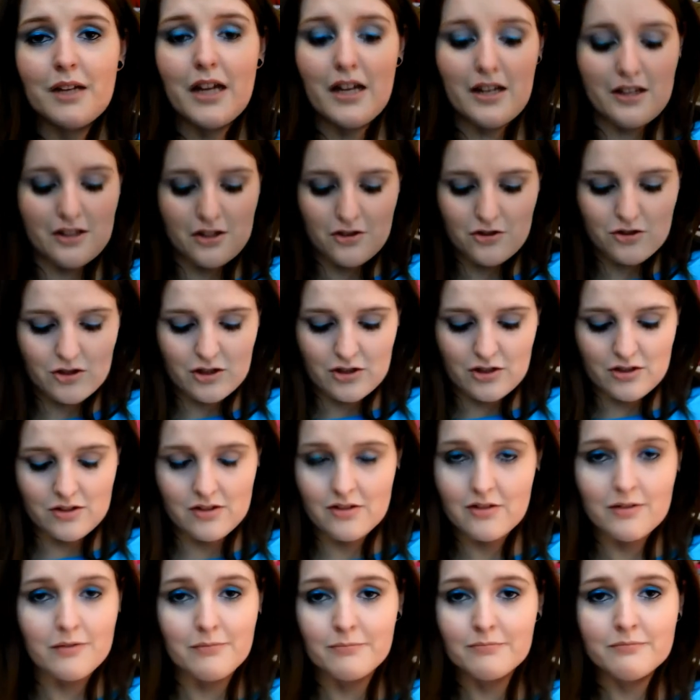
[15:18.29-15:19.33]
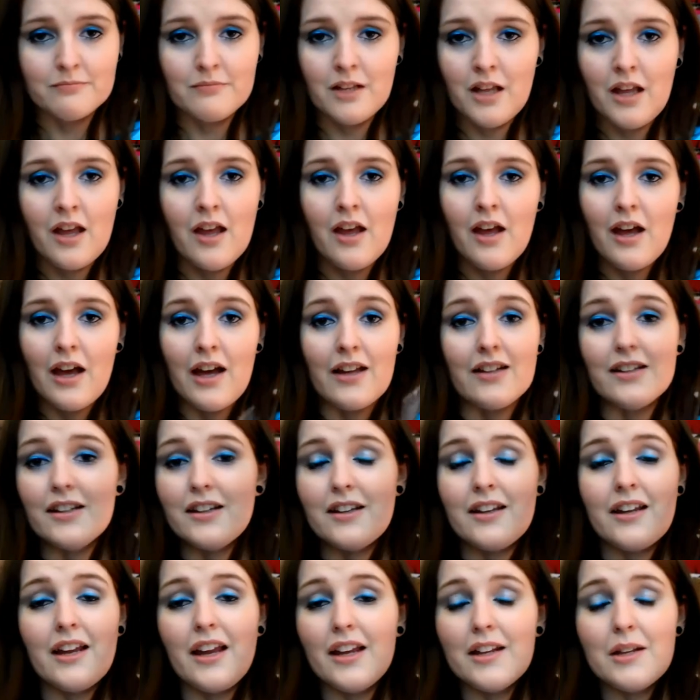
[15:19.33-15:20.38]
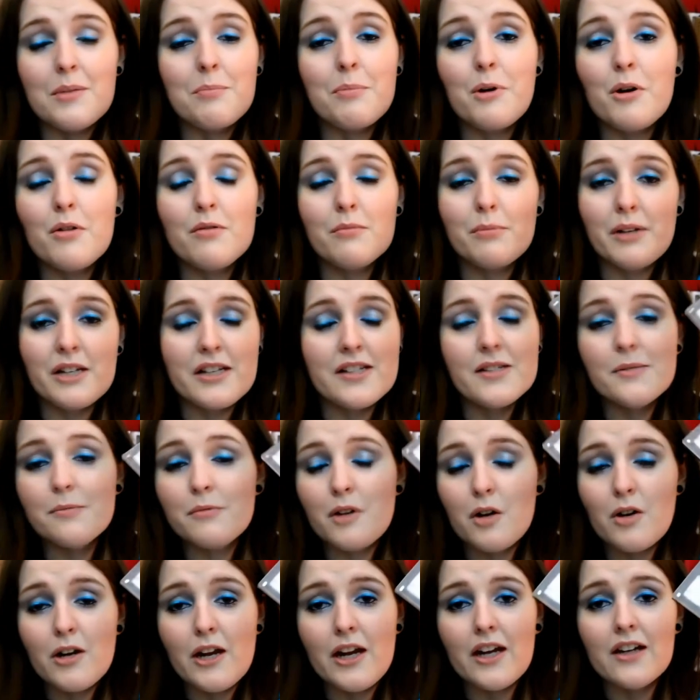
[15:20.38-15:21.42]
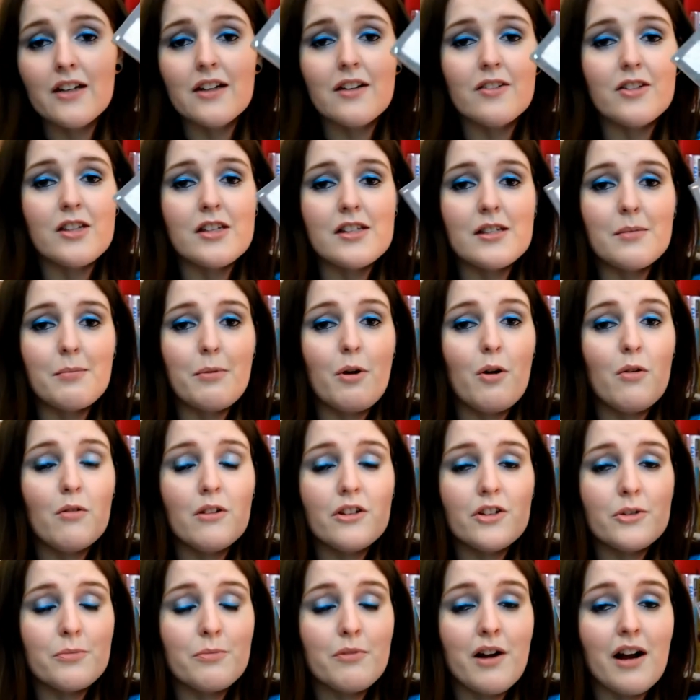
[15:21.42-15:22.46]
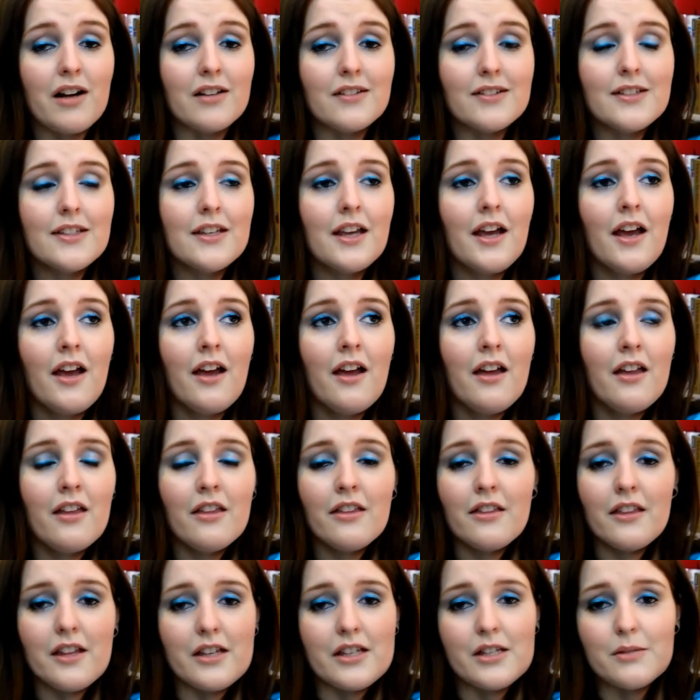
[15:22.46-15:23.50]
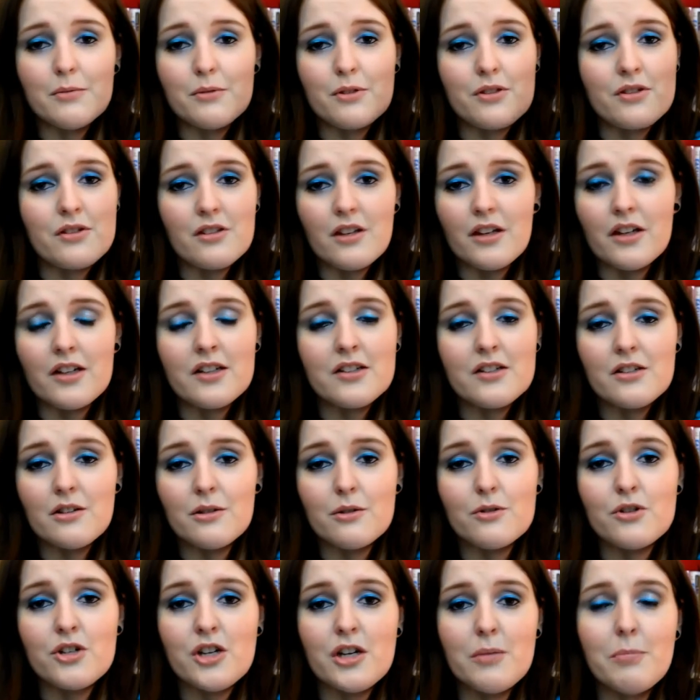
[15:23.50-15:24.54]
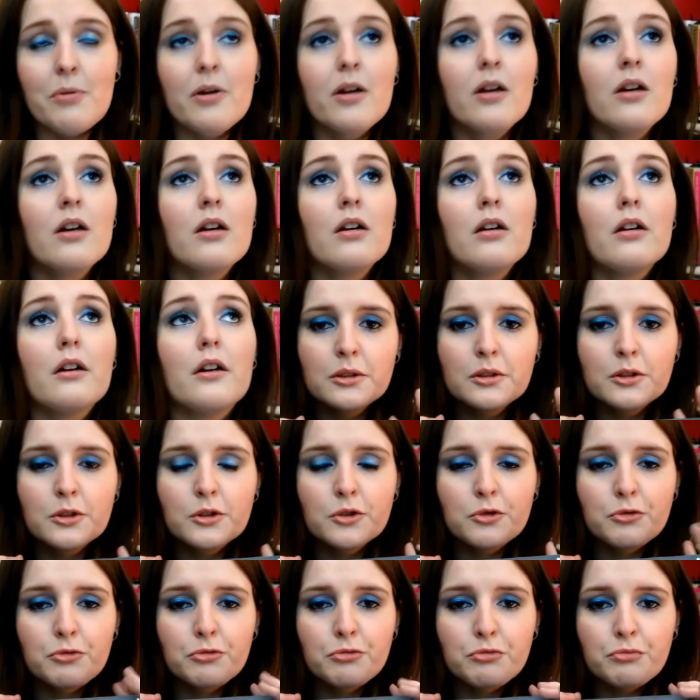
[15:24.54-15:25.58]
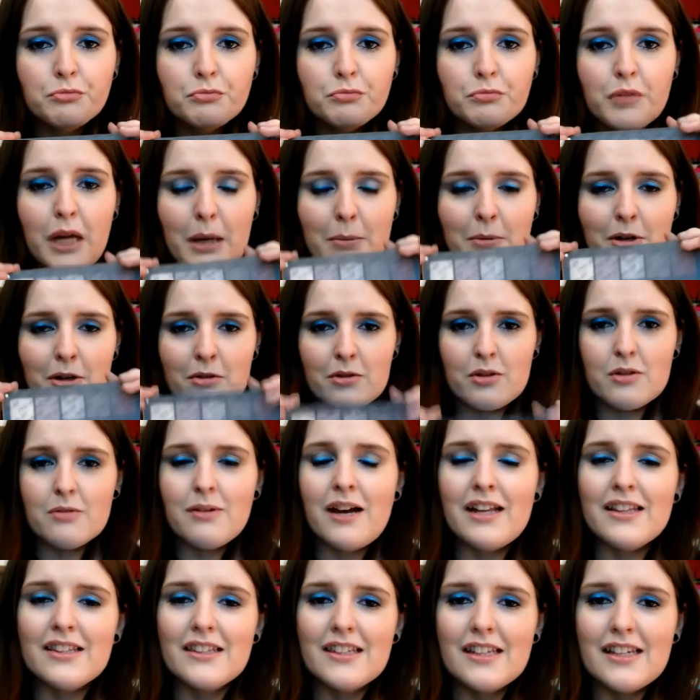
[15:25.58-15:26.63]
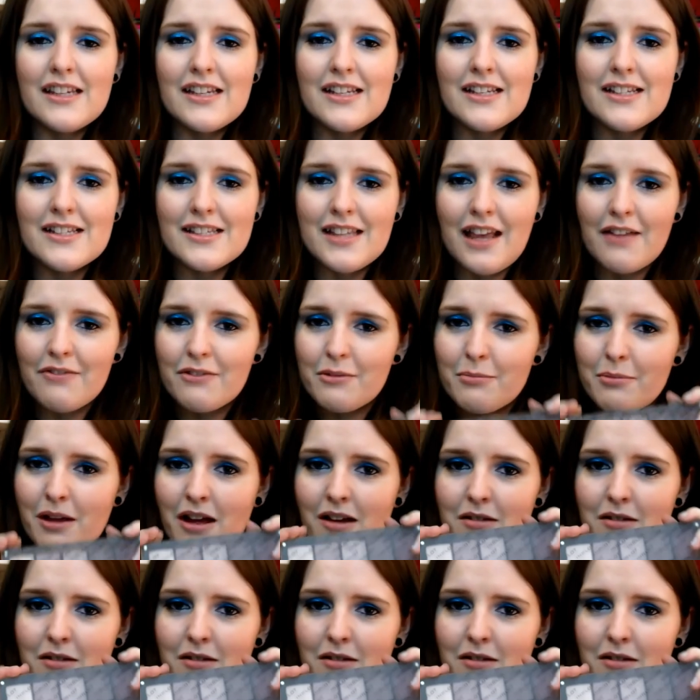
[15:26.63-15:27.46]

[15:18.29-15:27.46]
It's just, and in Poland, because Inglot is a Polish brand, this was like so cheap, about £27,